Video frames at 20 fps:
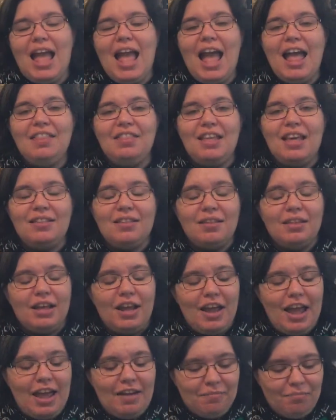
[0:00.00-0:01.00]
And the other thing
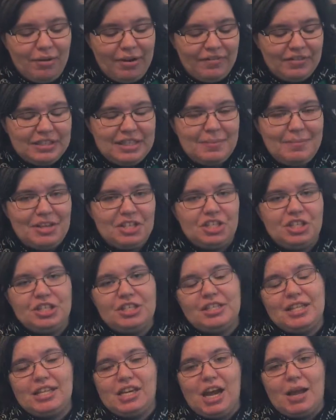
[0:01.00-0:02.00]
I have previously mentioned
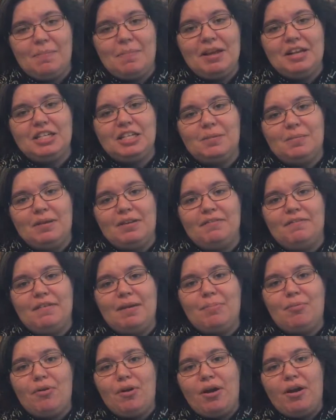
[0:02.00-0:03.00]
that I picked up in
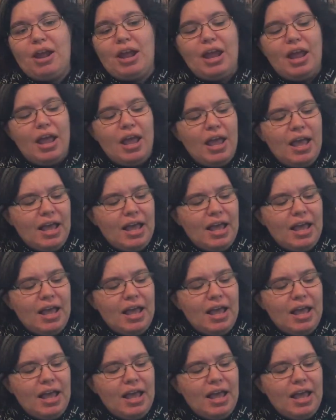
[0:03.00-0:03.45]
February